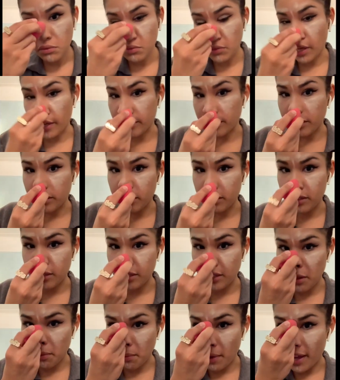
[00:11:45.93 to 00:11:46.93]
like they're this,
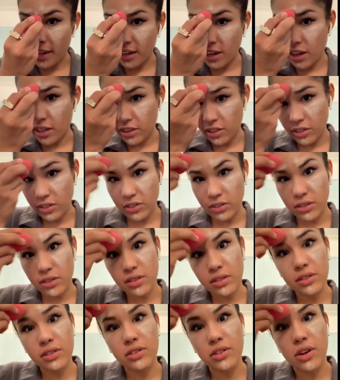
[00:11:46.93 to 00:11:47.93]
they're my colors.
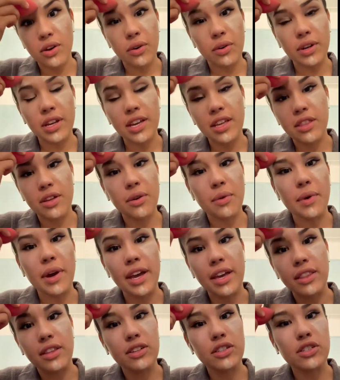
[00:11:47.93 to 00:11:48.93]
So either
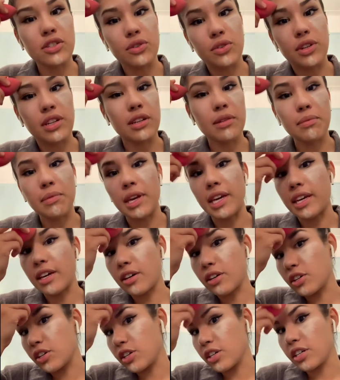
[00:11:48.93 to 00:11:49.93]
way, they're still going to make
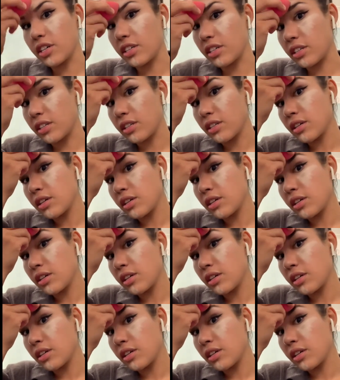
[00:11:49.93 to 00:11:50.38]
a good